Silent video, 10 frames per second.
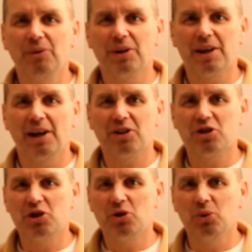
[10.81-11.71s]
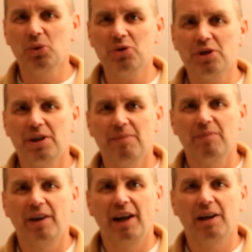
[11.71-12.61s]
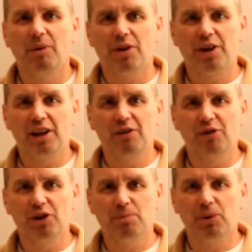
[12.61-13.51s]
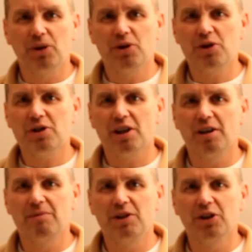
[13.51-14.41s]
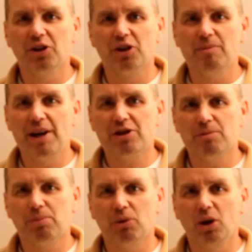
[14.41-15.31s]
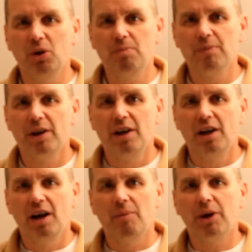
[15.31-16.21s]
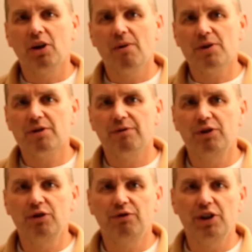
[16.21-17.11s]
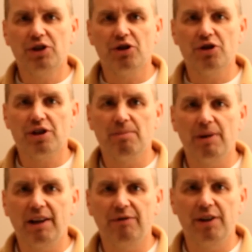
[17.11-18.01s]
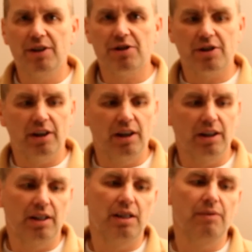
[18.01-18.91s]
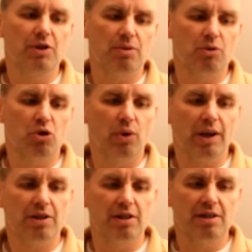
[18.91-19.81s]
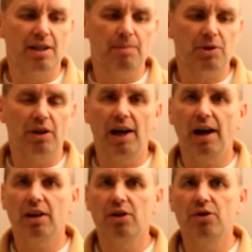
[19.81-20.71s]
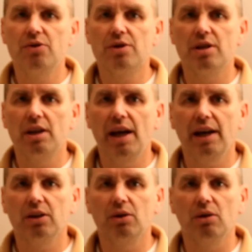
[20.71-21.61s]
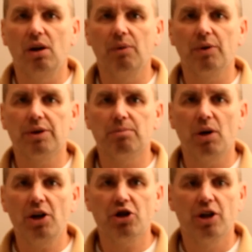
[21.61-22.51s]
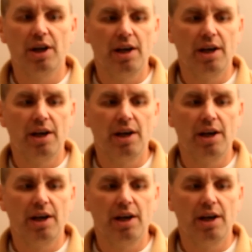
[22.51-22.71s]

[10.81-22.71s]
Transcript: with galaxG tools, and I want to thank you for your purchase of the ErgoMaster Pro. I want to go over some few features and benefits, give you some tricks and tips on how to use the handle along with the brush,